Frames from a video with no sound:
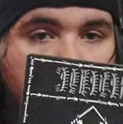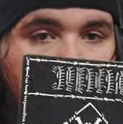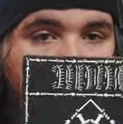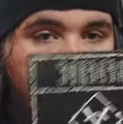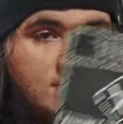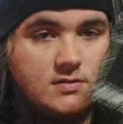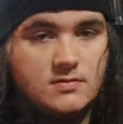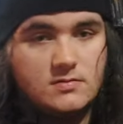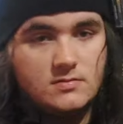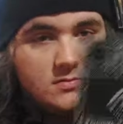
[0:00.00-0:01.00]
But
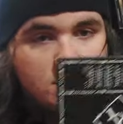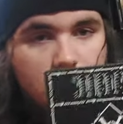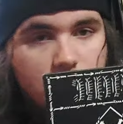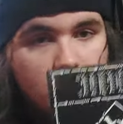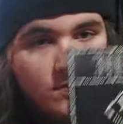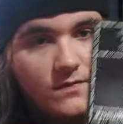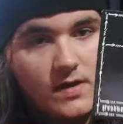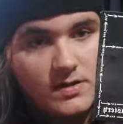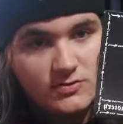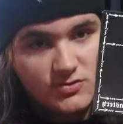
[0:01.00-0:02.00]

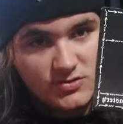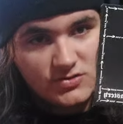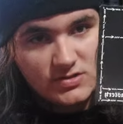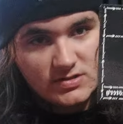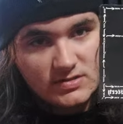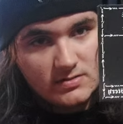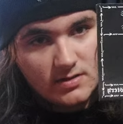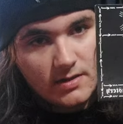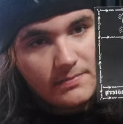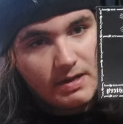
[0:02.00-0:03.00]
Revenge is just
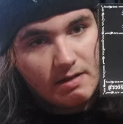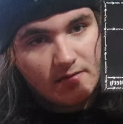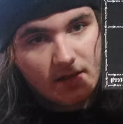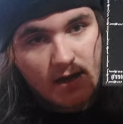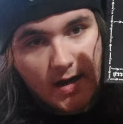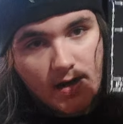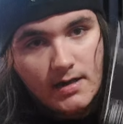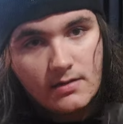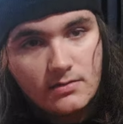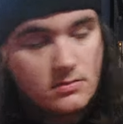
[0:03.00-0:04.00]
a band that
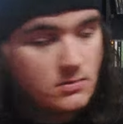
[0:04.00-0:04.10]
I